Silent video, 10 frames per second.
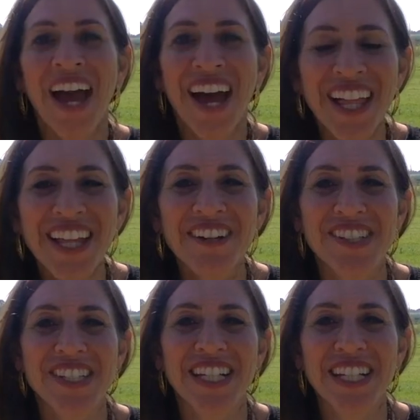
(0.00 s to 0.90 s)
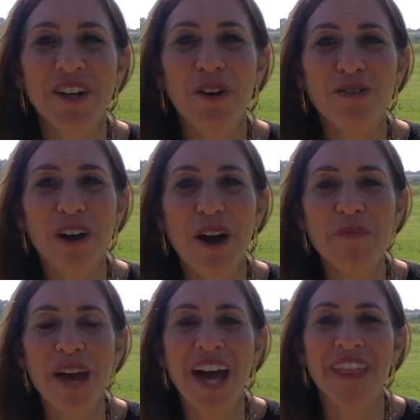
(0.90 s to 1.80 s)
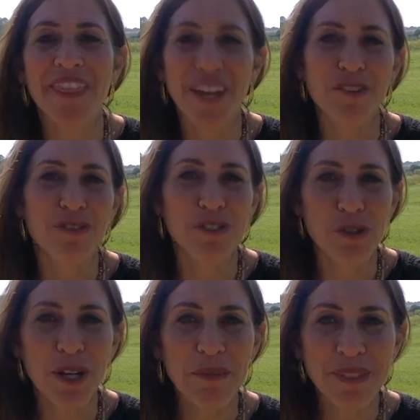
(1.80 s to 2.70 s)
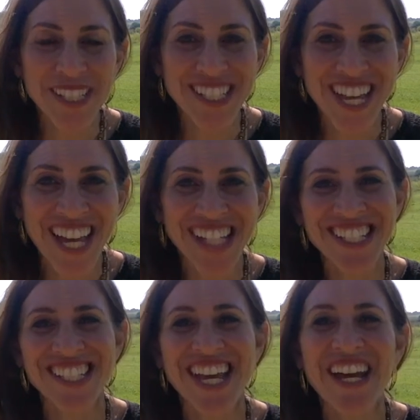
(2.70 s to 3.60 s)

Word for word: Hello, it's Galit Goldfarb, and thank you for joining me today. Today,